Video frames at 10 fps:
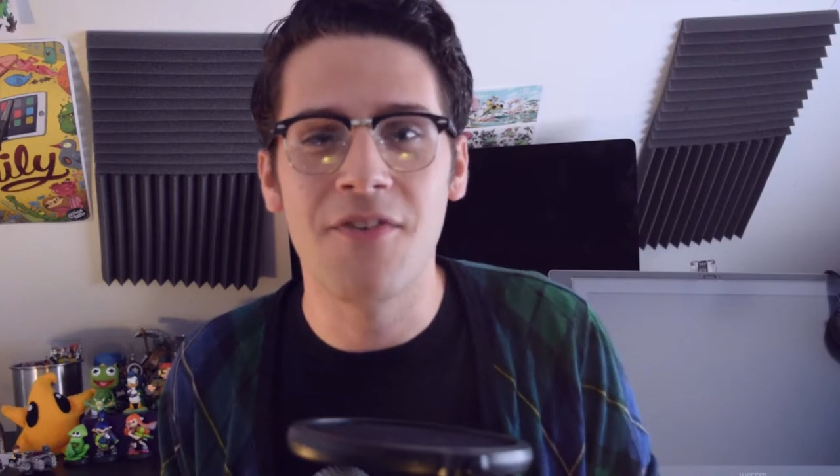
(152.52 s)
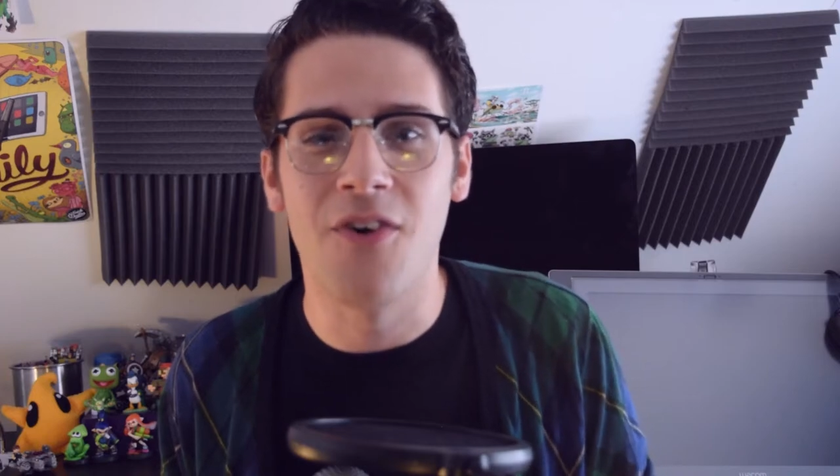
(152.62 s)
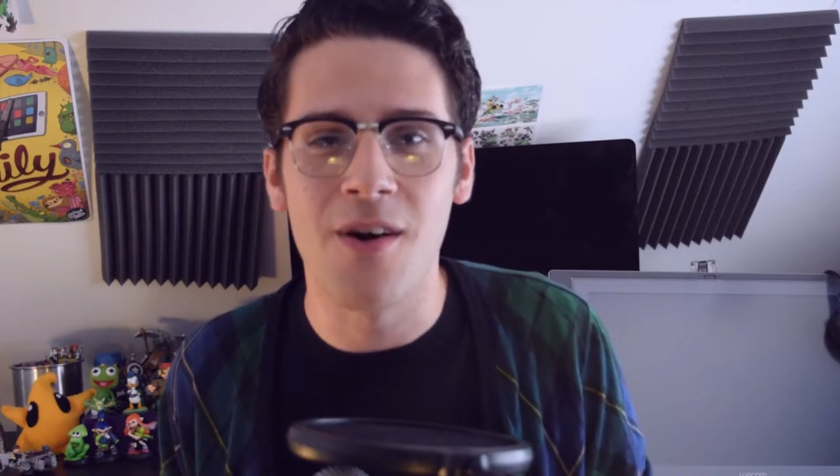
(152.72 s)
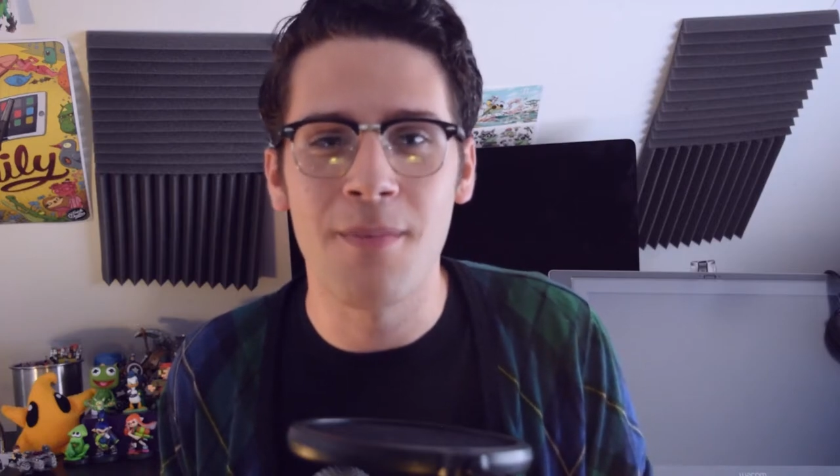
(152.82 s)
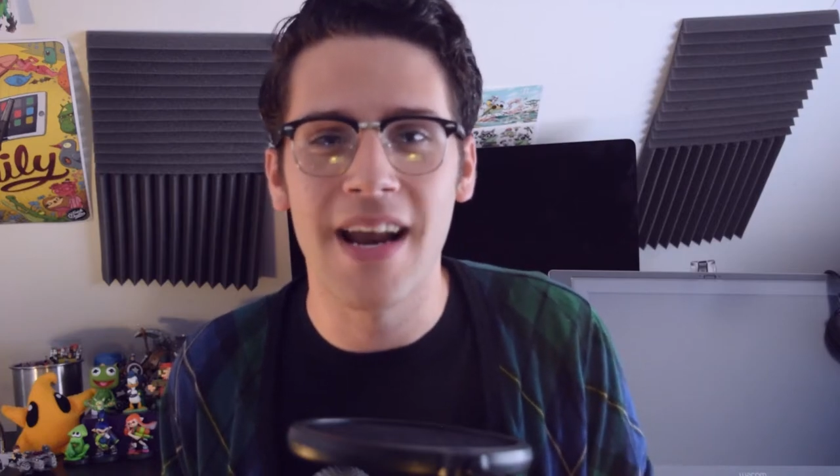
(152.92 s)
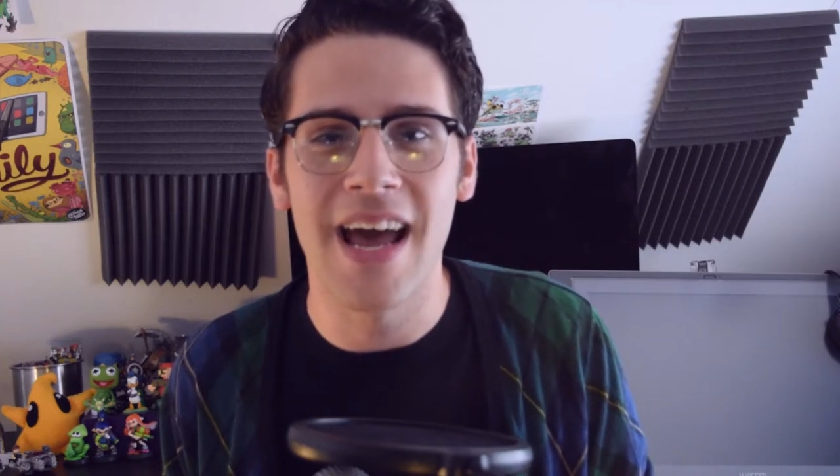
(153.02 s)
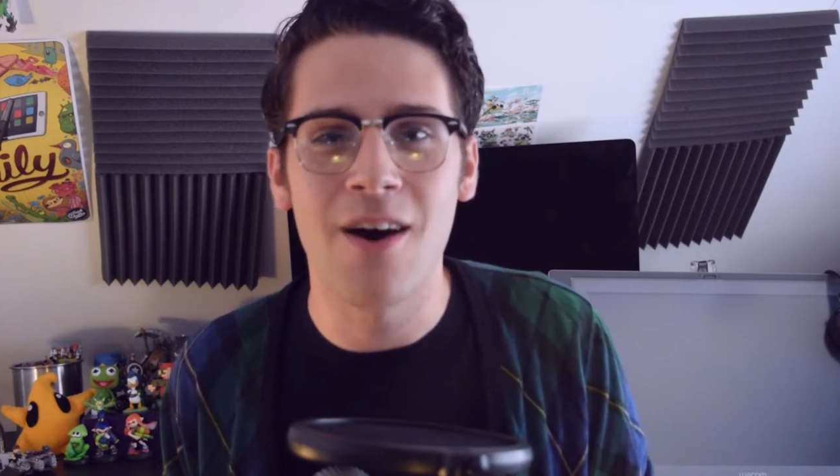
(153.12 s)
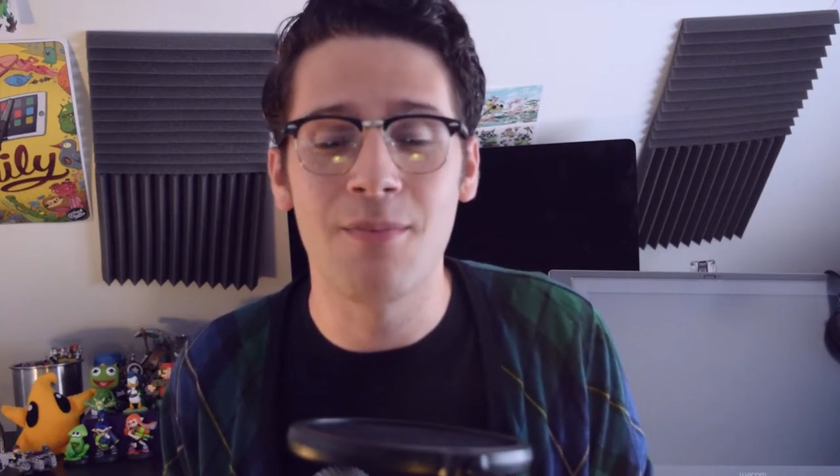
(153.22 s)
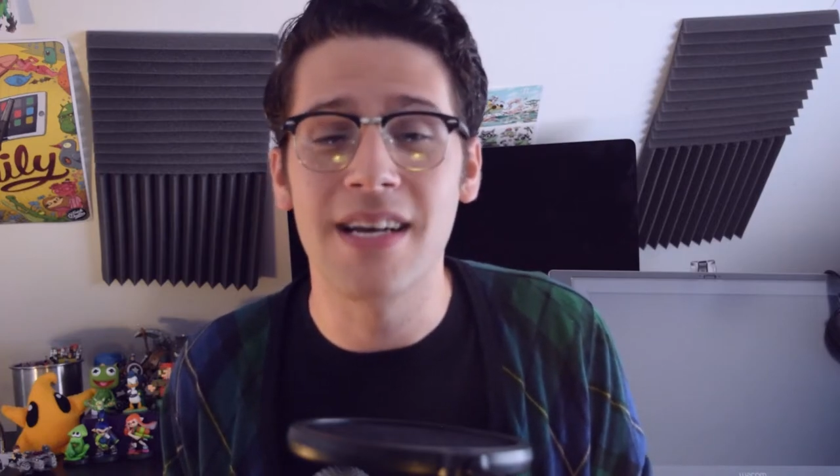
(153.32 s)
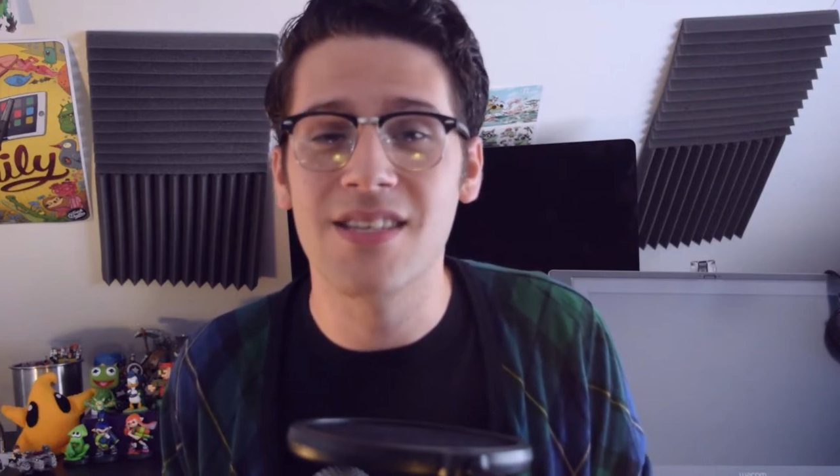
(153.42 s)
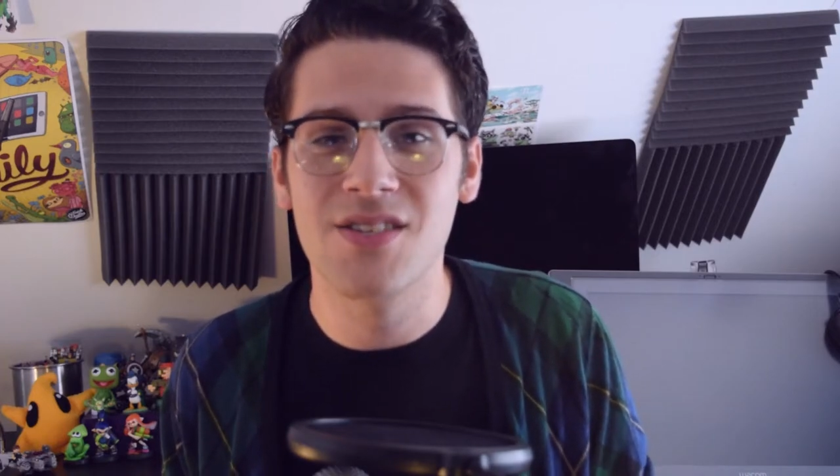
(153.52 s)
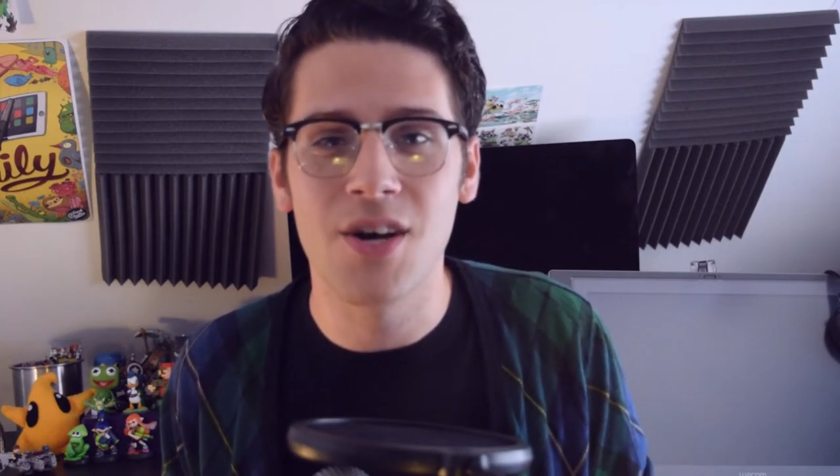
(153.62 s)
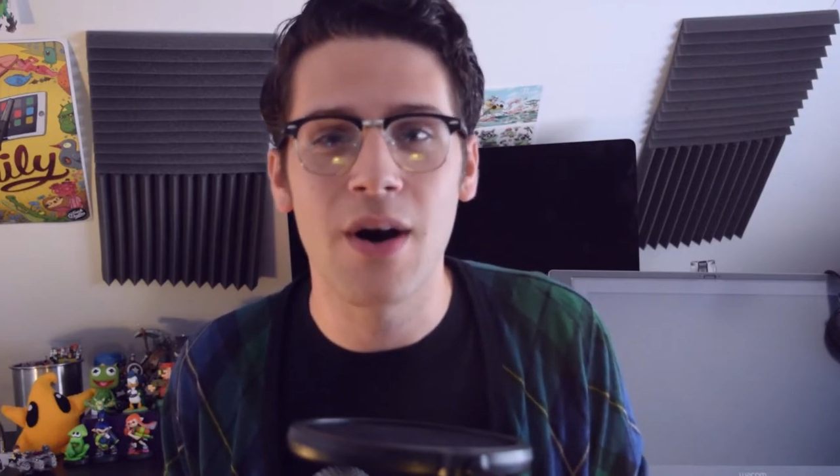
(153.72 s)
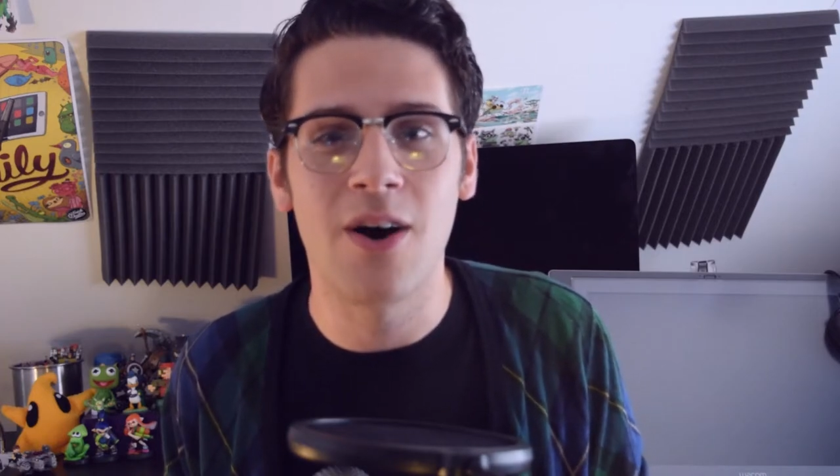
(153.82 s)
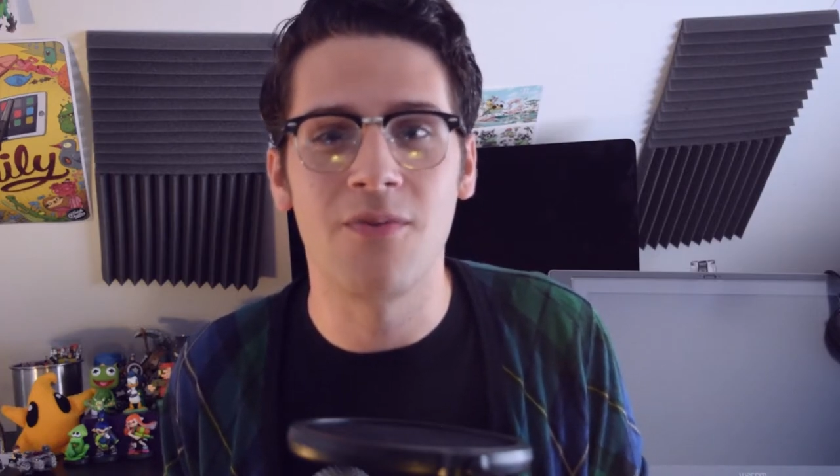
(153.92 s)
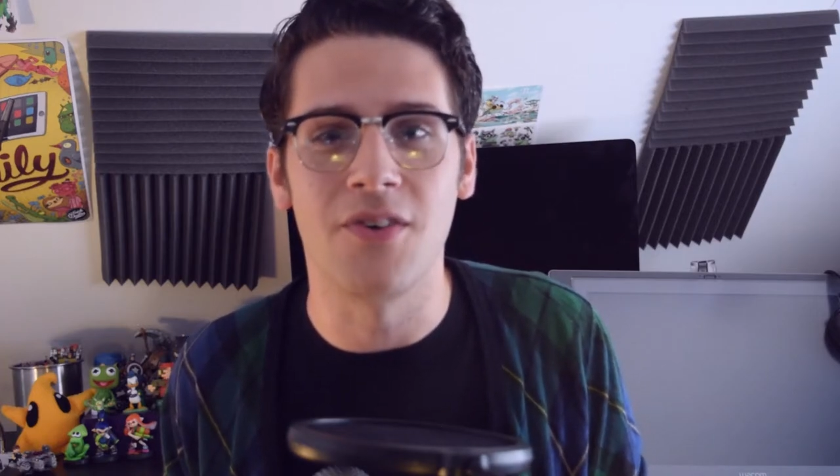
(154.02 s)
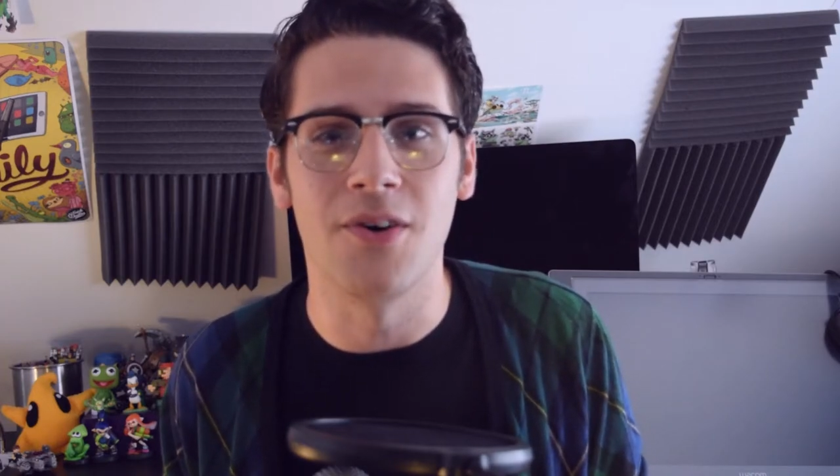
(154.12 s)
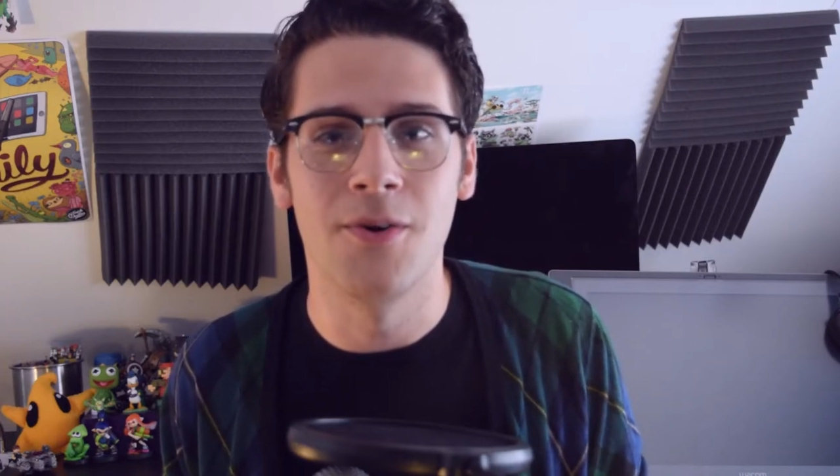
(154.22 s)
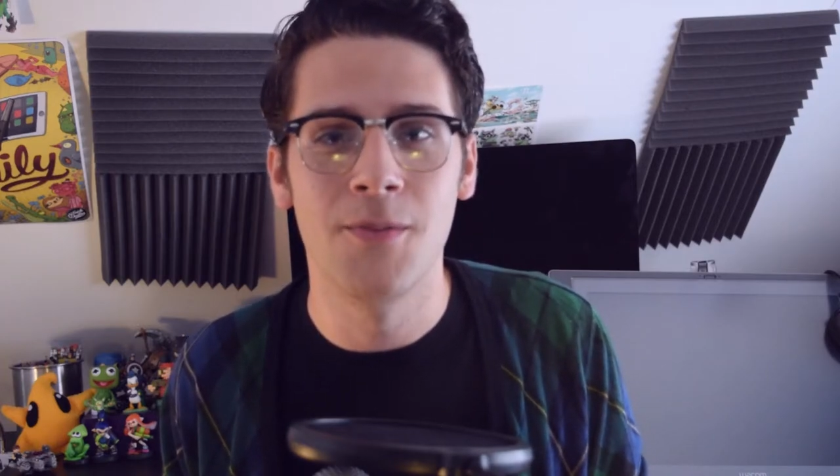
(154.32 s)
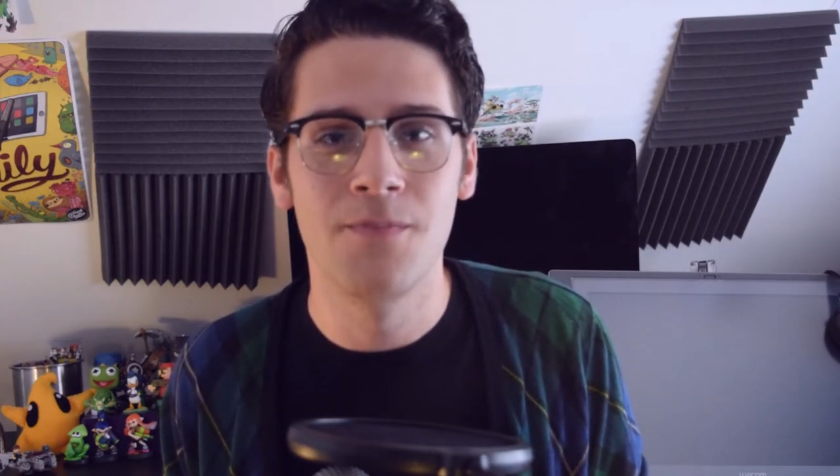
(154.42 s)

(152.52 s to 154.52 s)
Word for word: for it by now, but it's so helpful.